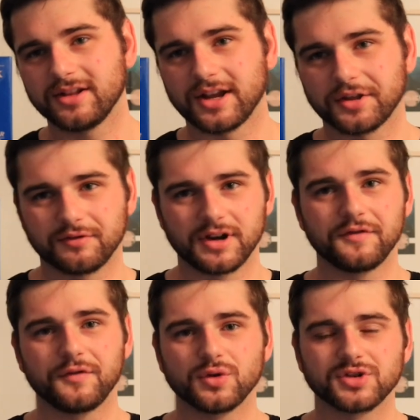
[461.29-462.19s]
like 3 or
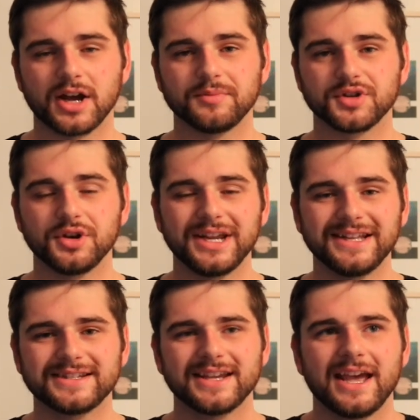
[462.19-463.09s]
4 times
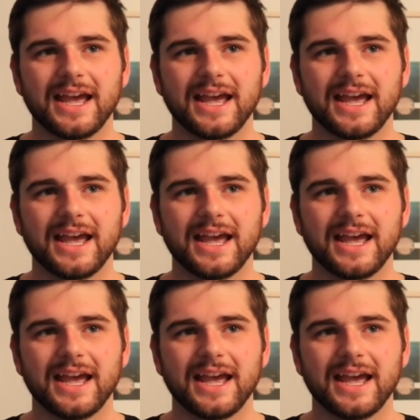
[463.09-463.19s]
earnings,